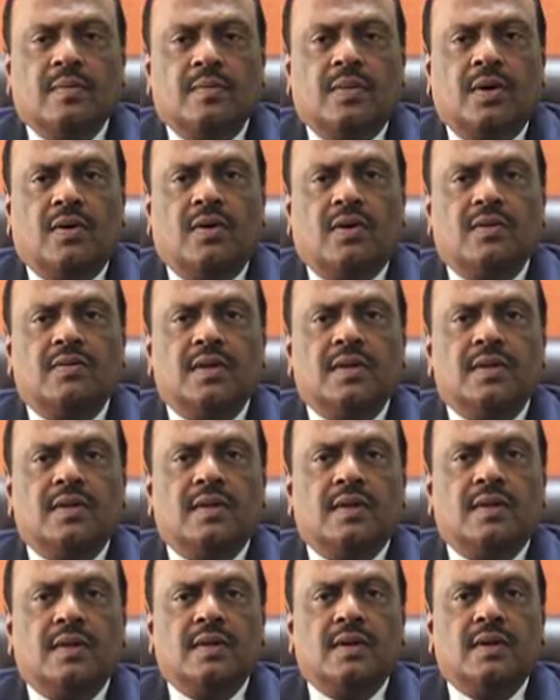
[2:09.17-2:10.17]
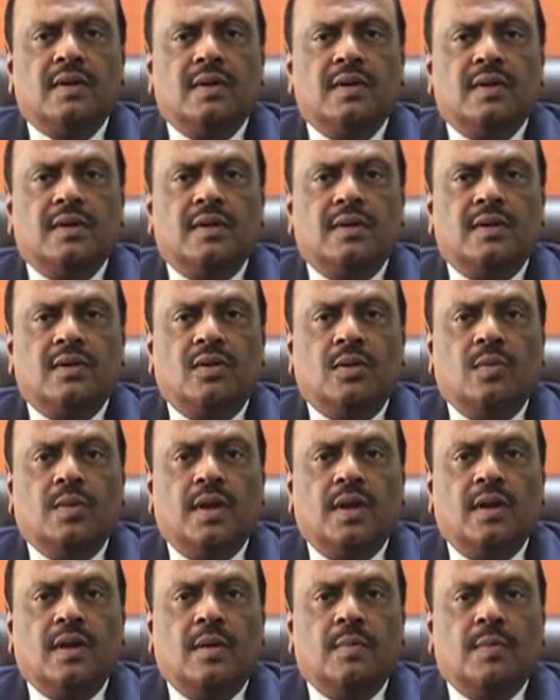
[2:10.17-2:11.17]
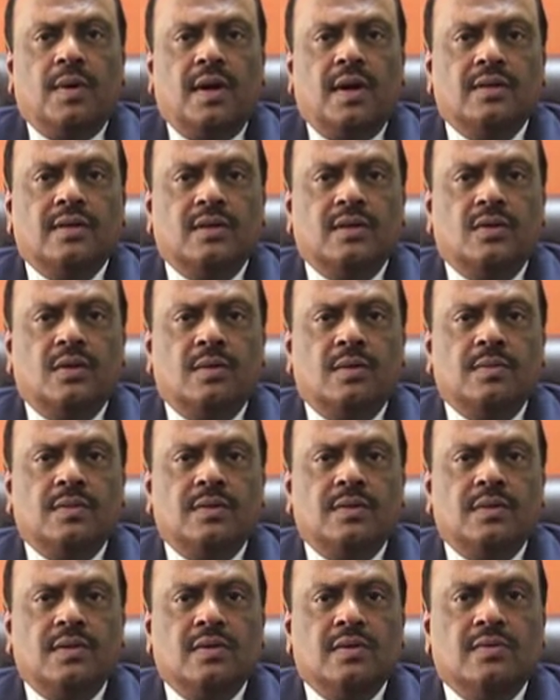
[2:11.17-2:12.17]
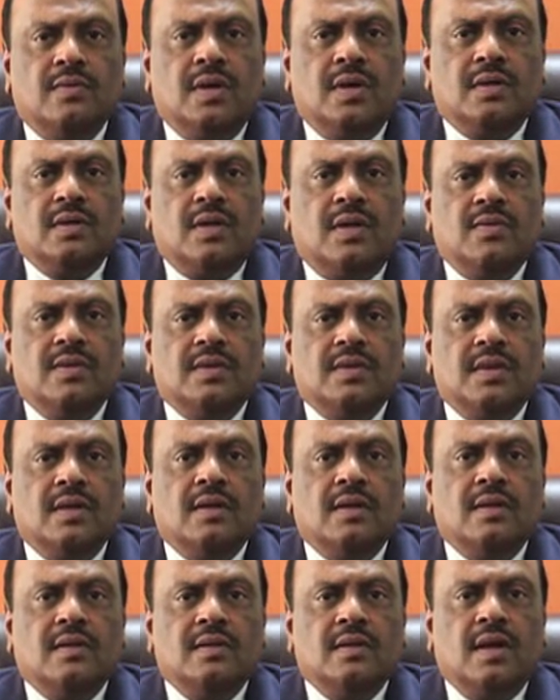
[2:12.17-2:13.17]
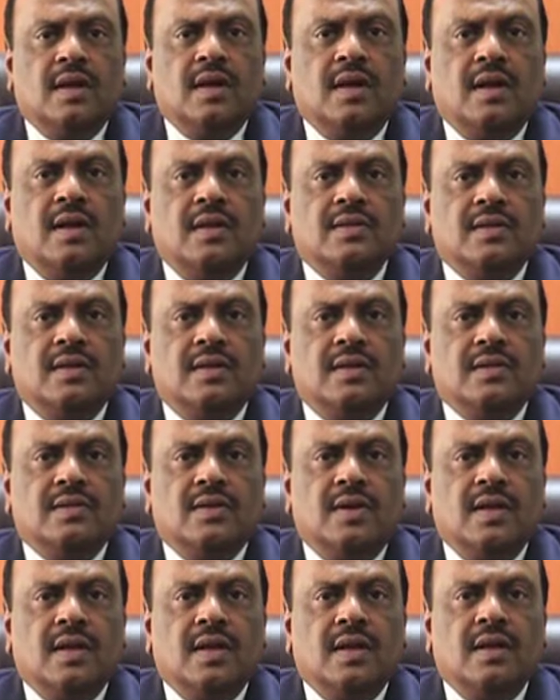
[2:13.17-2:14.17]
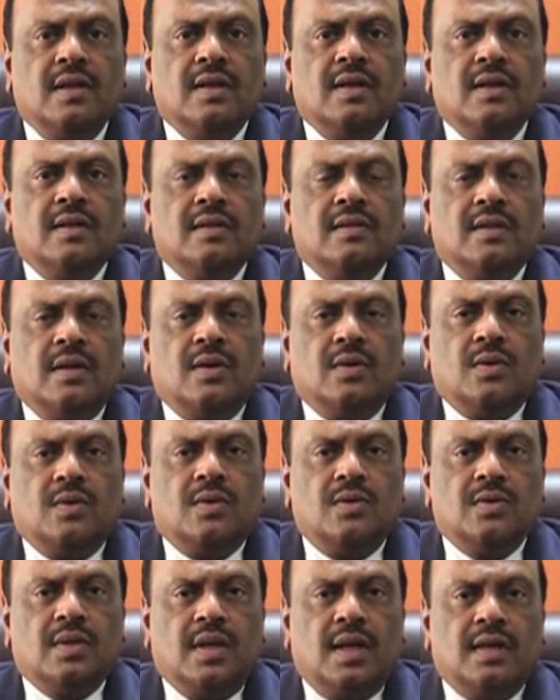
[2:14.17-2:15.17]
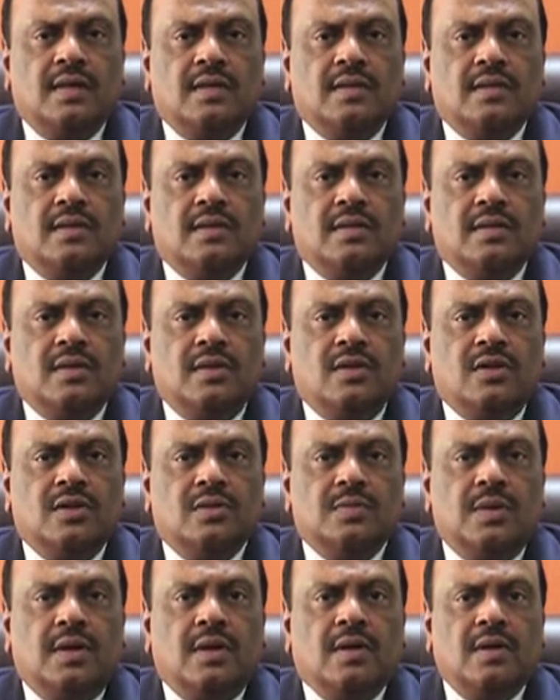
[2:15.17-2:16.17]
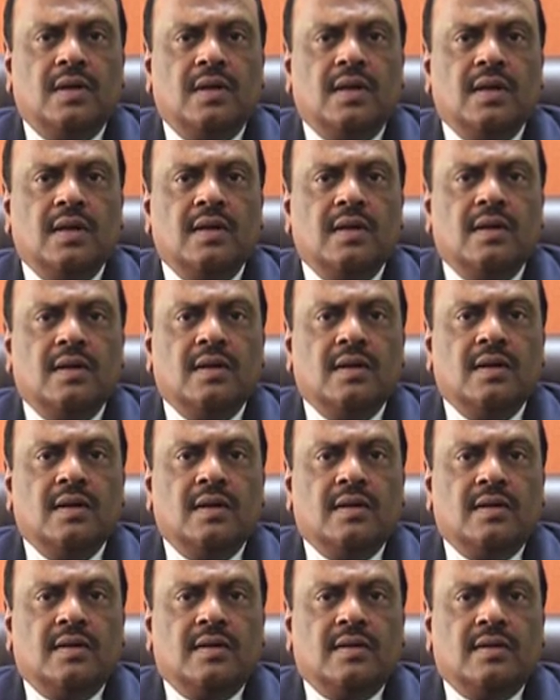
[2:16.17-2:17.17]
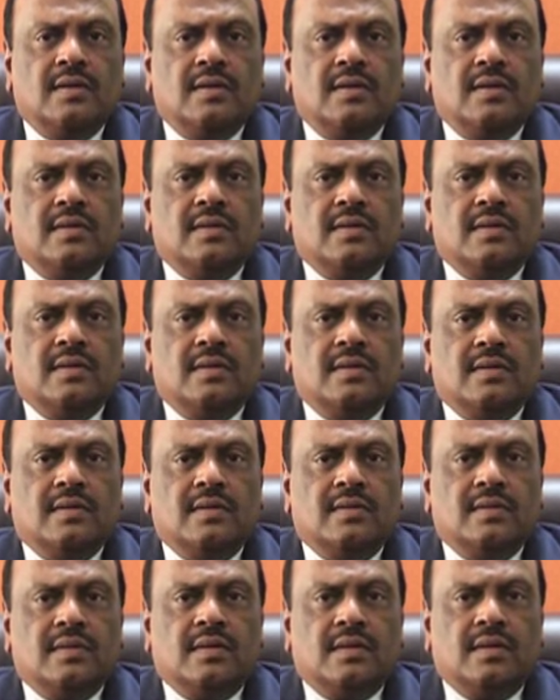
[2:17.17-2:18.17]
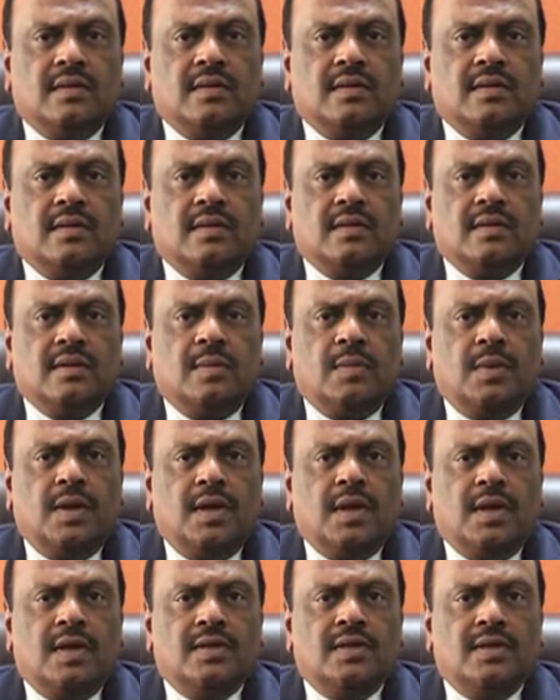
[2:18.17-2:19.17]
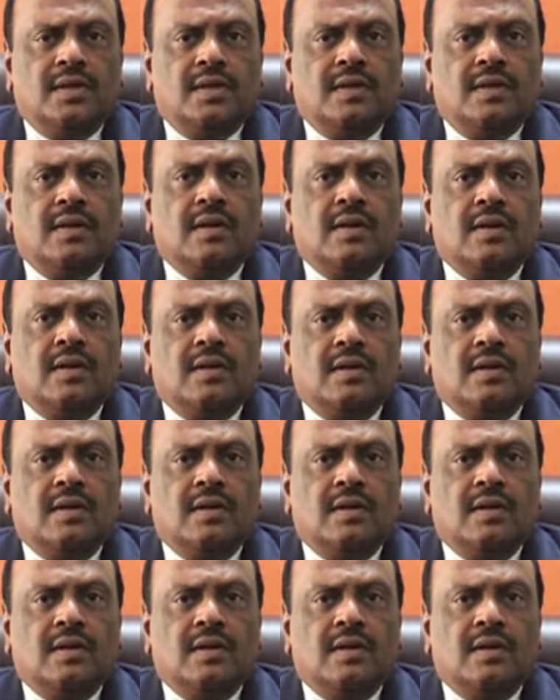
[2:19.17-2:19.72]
Powered with domain competency groups, we are servicing the airlines industry, the cruise lines, the hospitality, uh, uh, communication,